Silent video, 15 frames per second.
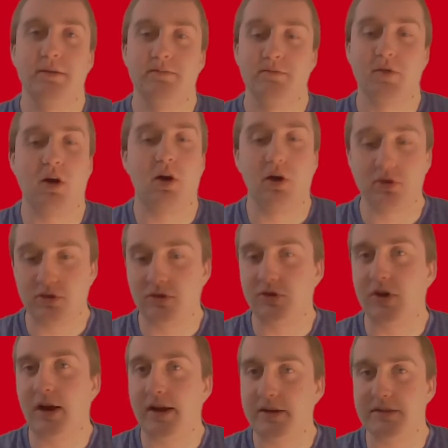they're also
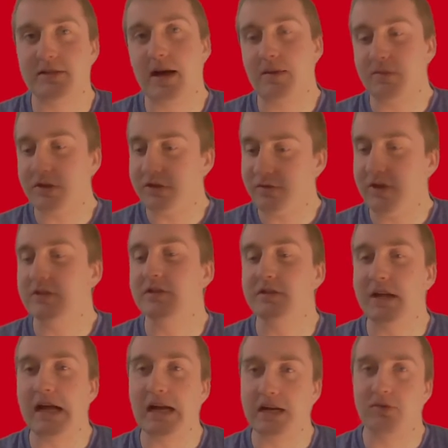trying to stop this French
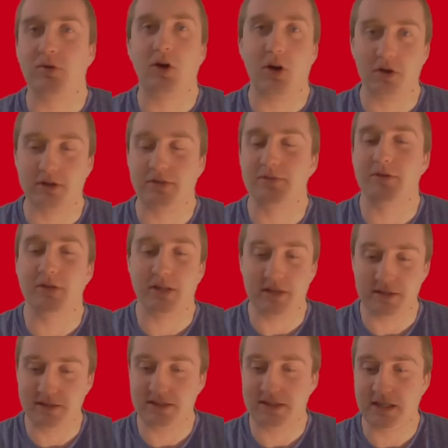attack and were ultimately
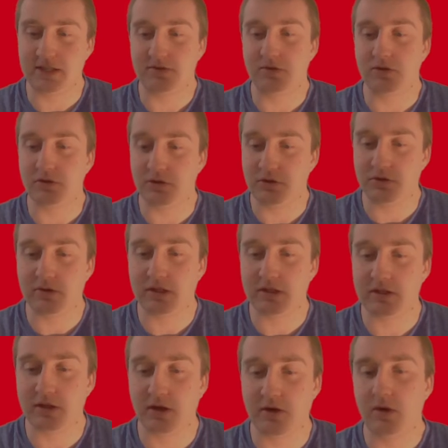unsuccessful in doing
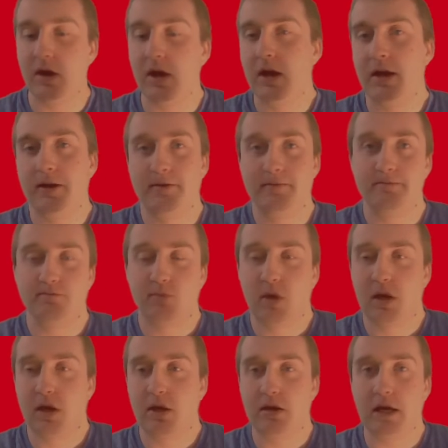so.
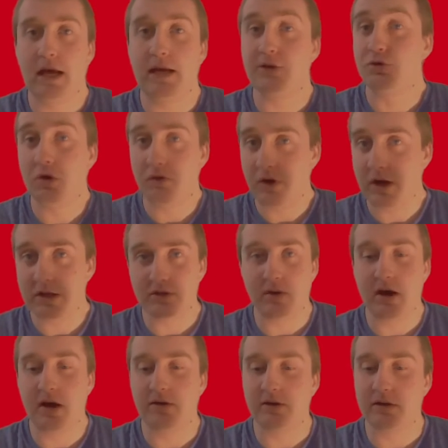It took France a
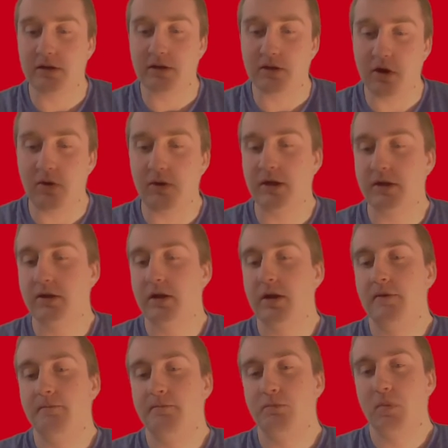while to get going,
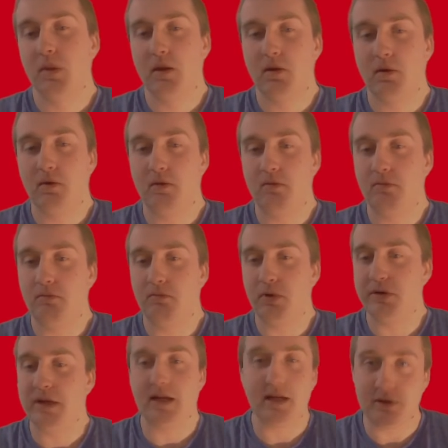but
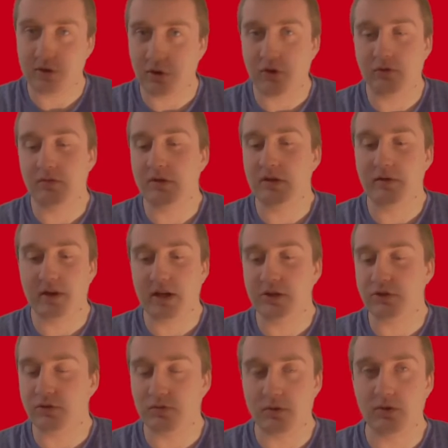they get the goal from Olivier
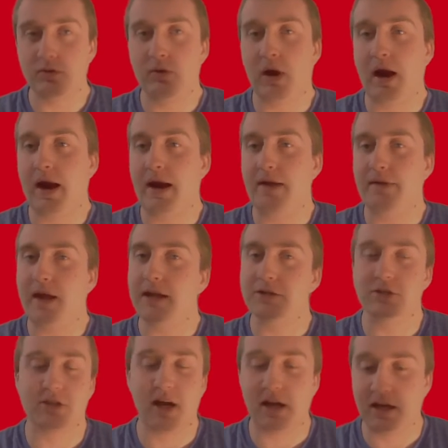Giroud, and that
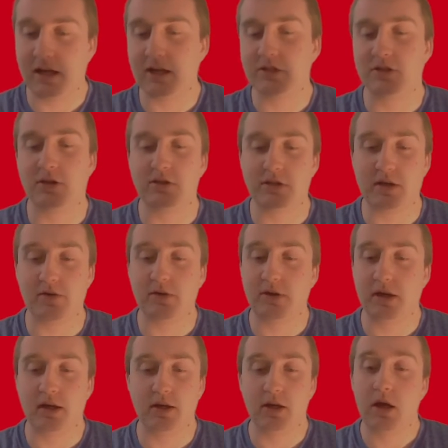just kind of kickstarts
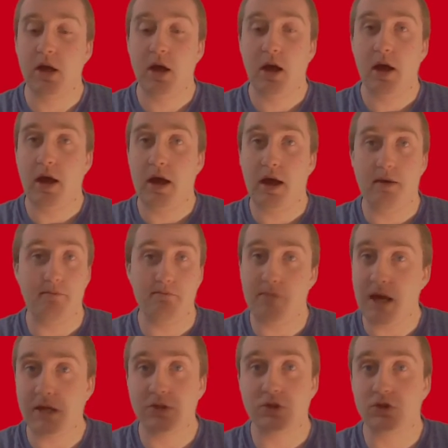everything.
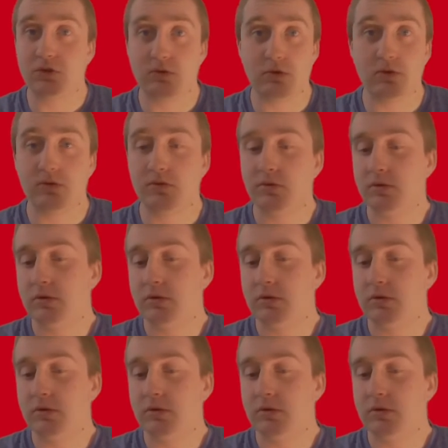Makes Giroud